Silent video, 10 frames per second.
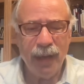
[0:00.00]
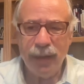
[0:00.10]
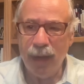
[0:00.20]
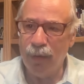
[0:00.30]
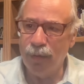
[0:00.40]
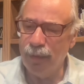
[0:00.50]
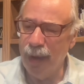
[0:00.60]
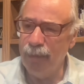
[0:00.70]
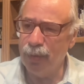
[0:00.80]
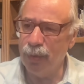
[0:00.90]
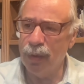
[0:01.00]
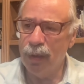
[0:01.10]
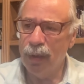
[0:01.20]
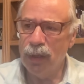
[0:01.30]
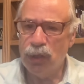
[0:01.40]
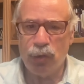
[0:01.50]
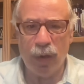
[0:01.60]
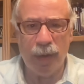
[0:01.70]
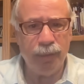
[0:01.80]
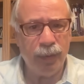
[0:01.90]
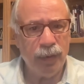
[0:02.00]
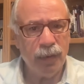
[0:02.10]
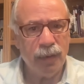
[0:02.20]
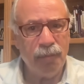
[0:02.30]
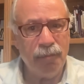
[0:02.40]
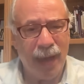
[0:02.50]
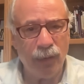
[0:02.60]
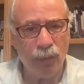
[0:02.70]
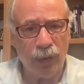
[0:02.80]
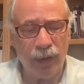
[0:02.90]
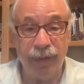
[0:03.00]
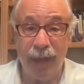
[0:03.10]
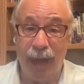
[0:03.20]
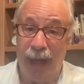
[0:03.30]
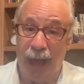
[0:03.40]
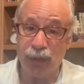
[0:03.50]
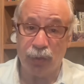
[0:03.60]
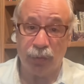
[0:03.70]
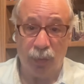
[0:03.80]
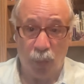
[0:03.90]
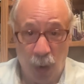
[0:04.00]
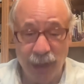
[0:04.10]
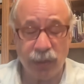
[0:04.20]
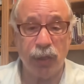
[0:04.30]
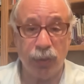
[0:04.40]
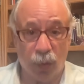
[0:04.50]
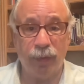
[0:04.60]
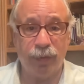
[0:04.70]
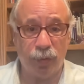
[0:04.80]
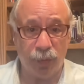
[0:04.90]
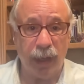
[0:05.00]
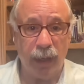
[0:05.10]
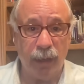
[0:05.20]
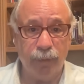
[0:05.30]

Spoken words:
Now, I remember Trump met with and actually went to North Korea.